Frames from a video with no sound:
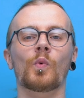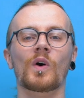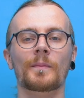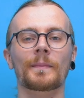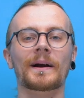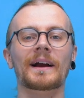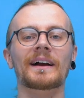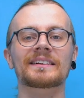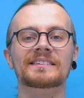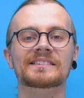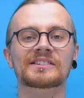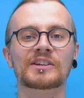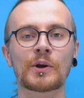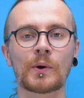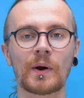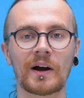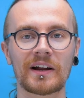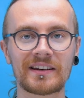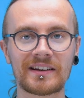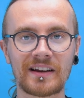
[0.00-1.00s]
Welcome, my guys,
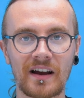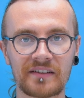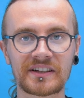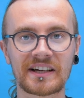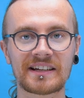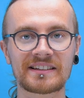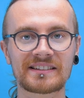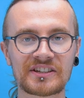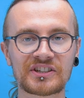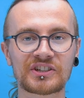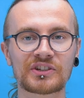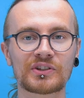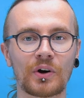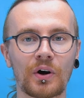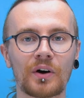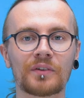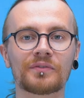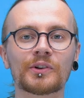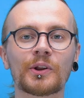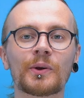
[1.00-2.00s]
to another edition
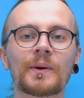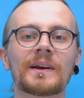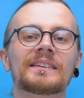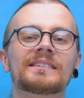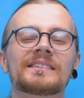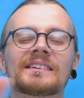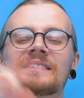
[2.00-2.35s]
of Looted.